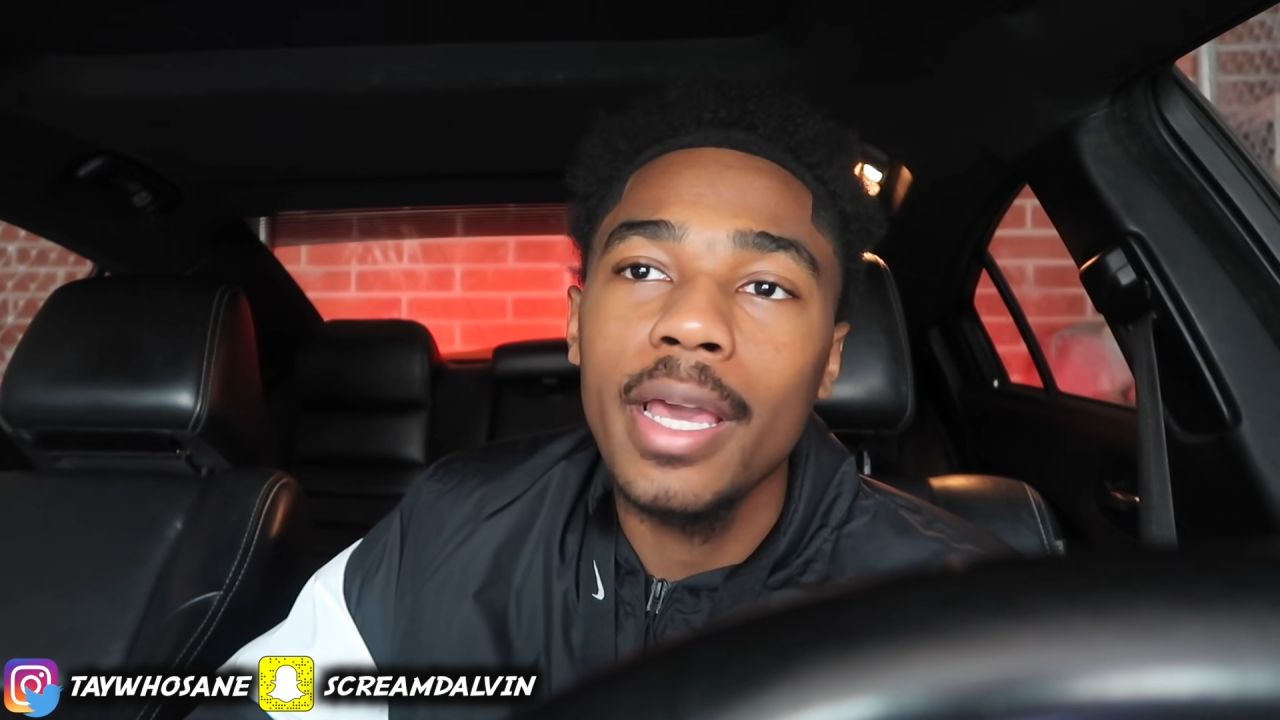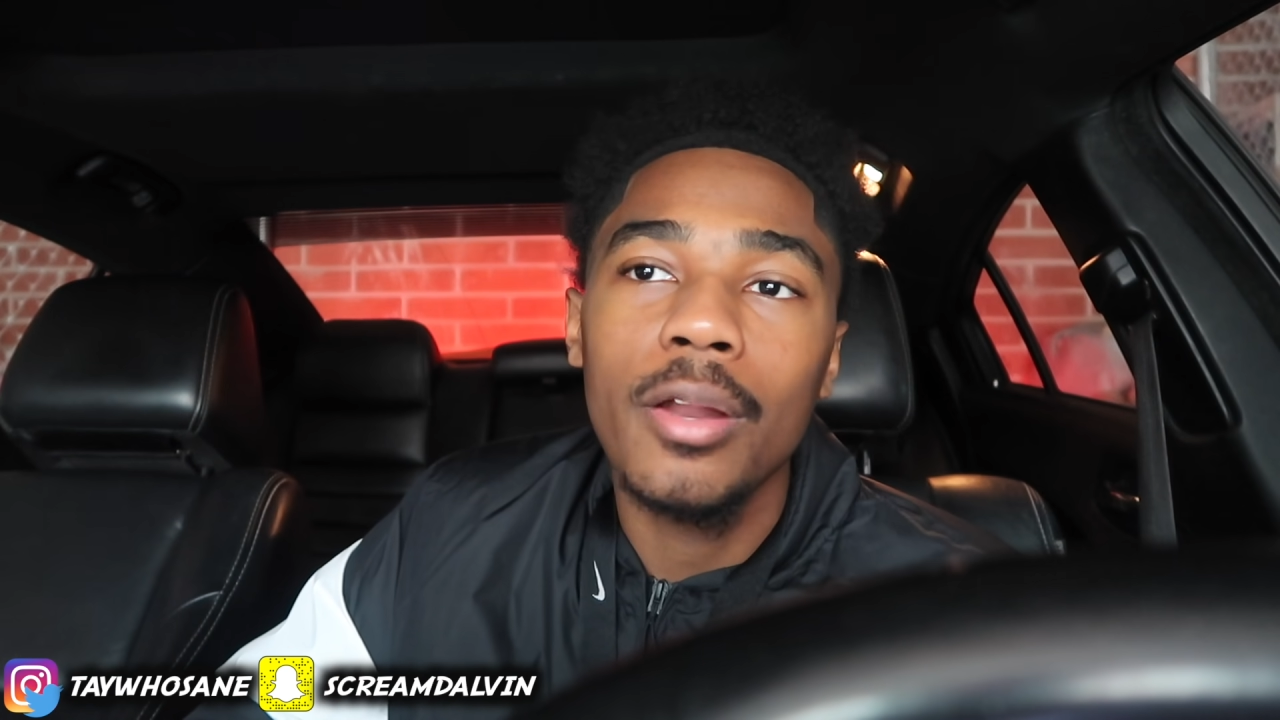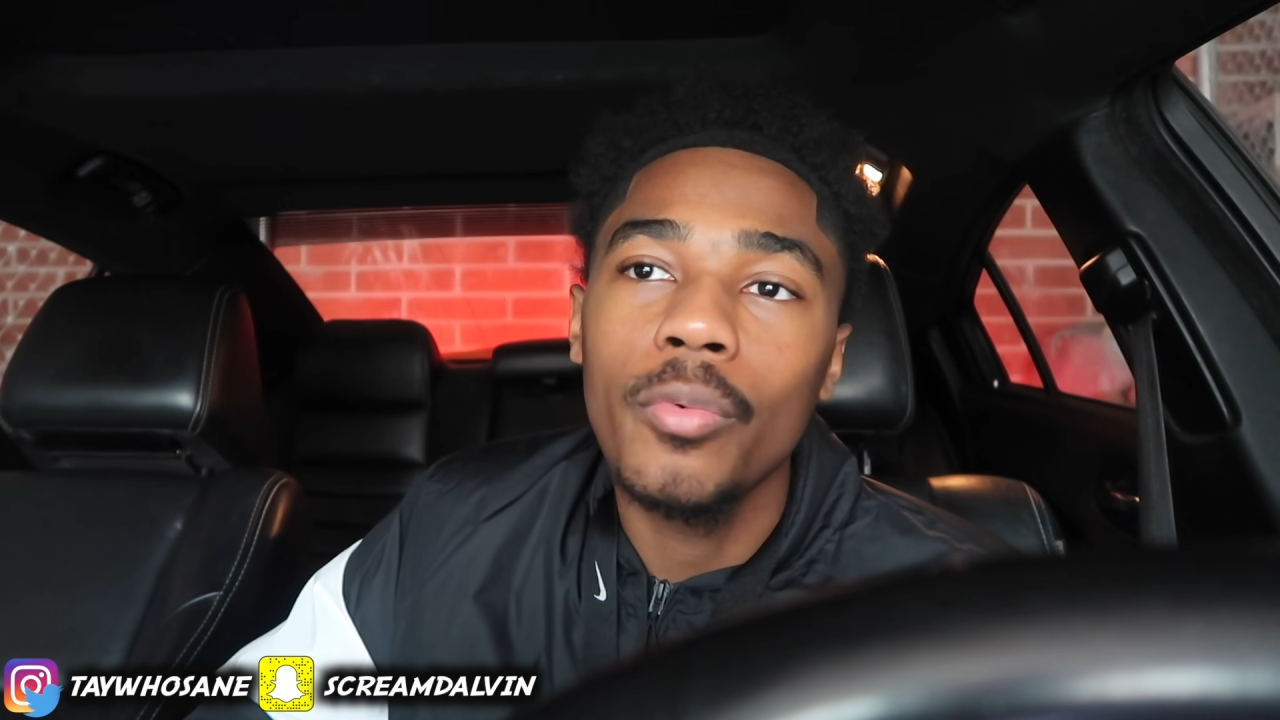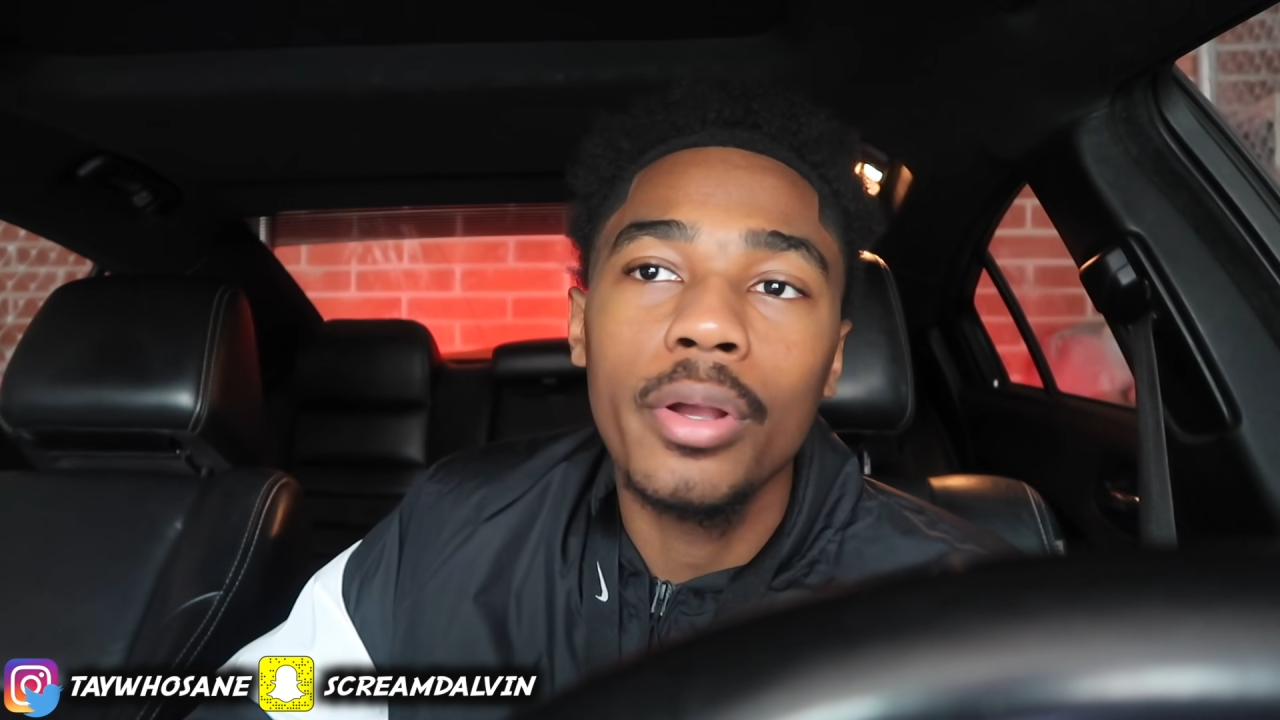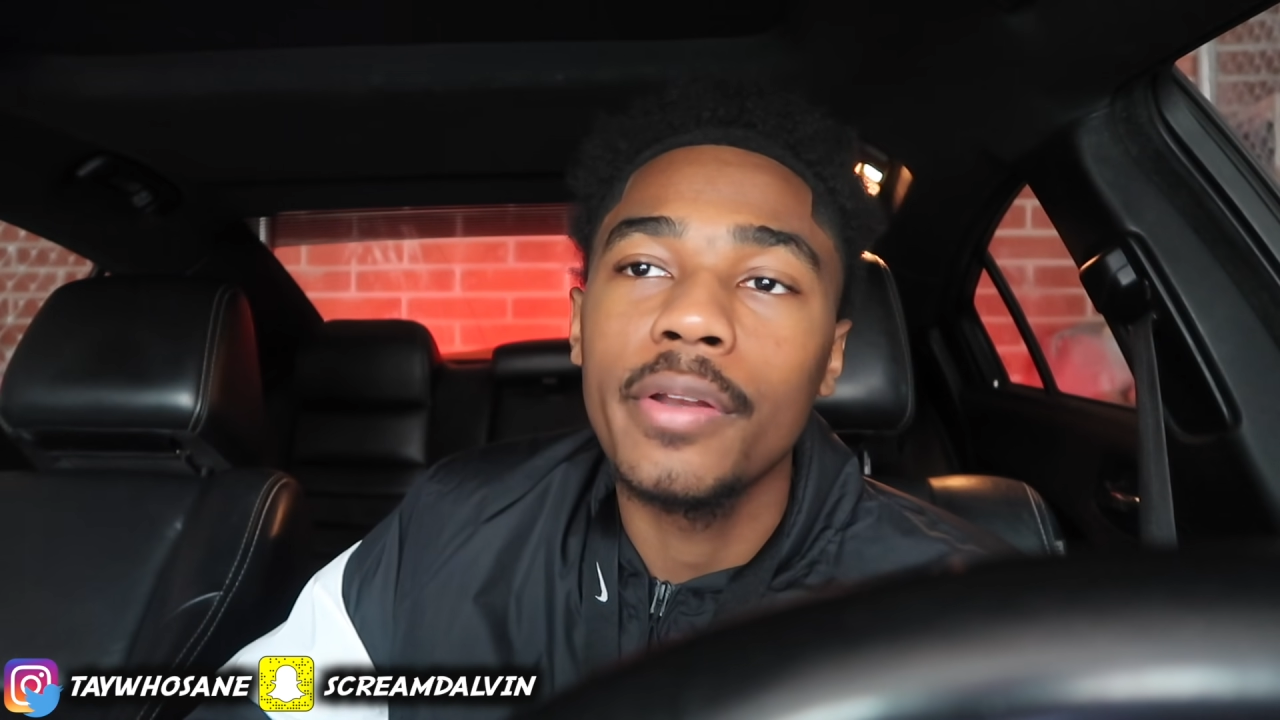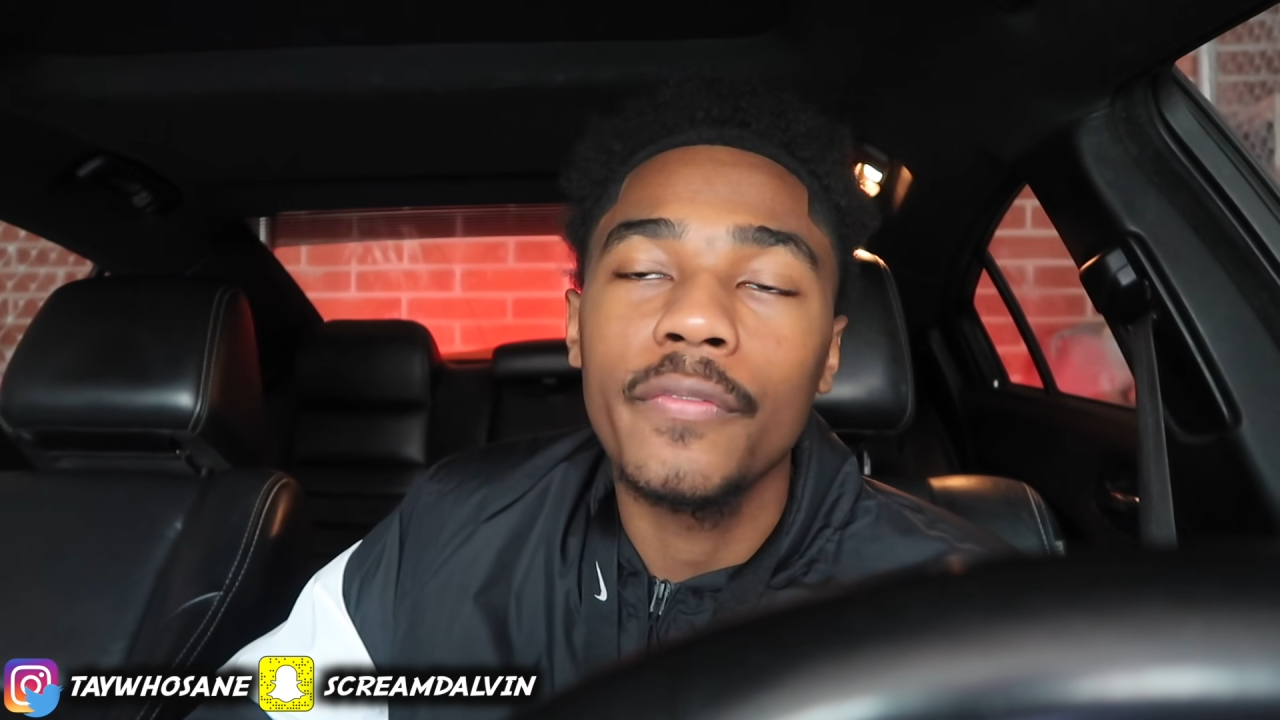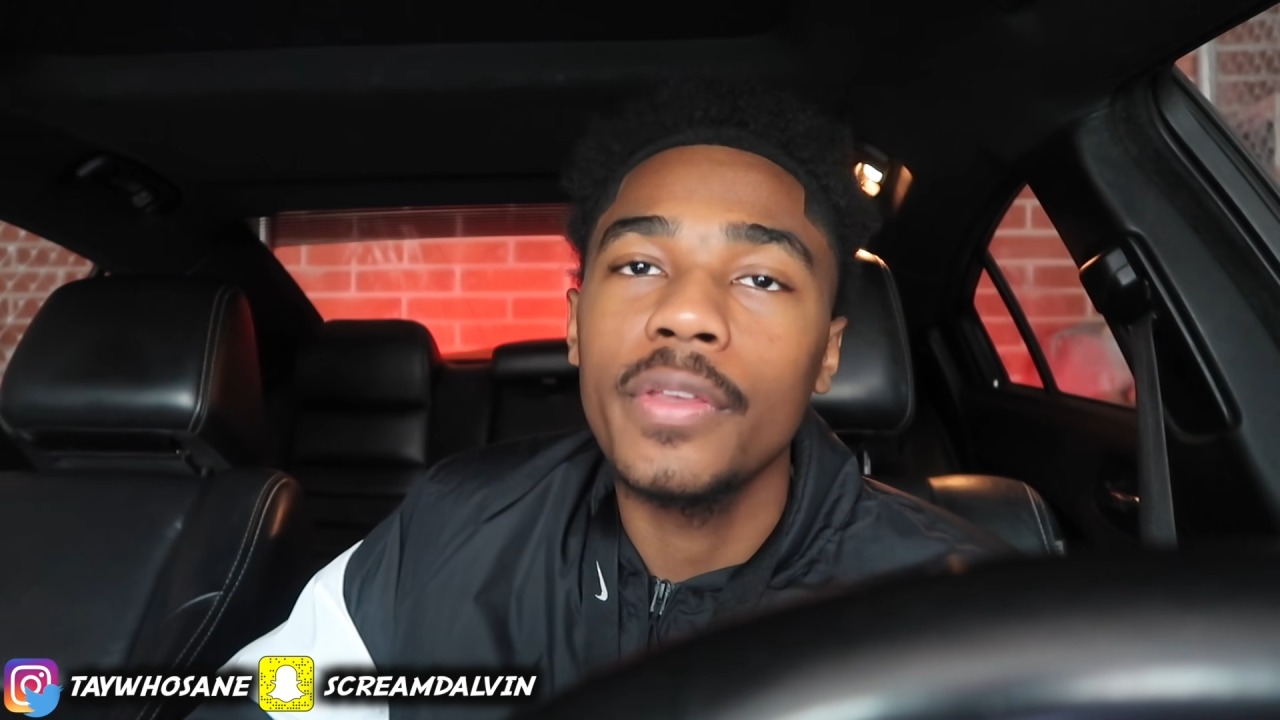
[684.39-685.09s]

I didn't want her to